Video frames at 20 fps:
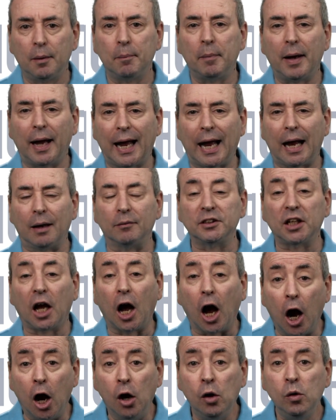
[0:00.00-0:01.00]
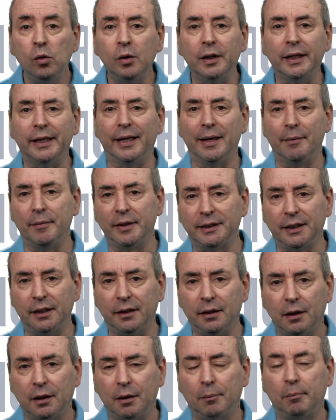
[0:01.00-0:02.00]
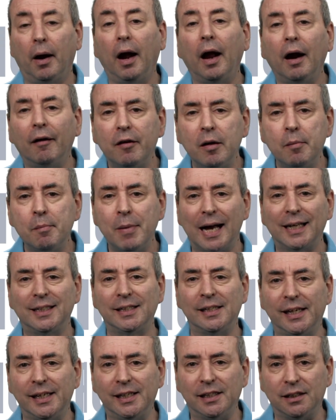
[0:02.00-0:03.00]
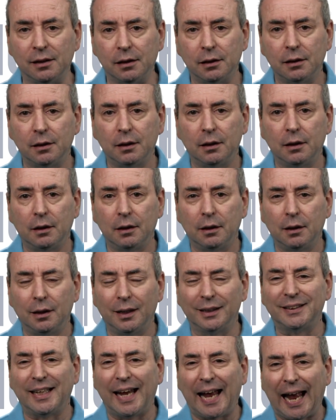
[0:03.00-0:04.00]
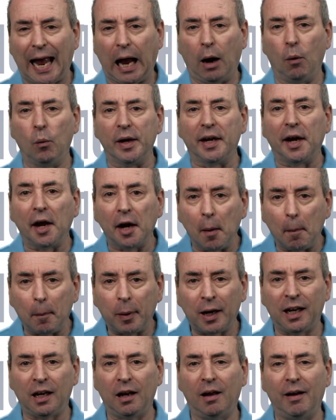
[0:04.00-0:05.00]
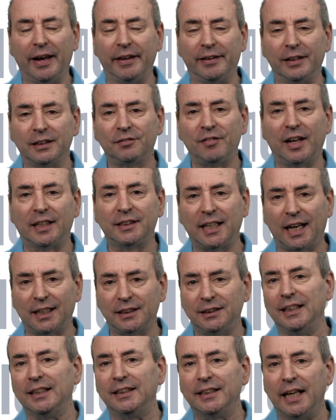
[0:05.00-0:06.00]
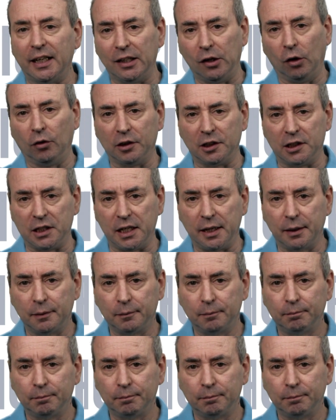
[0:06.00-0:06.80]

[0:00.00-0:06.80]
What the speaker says: perhaps only limited by our imagination as to how we can apply this fantastic technology.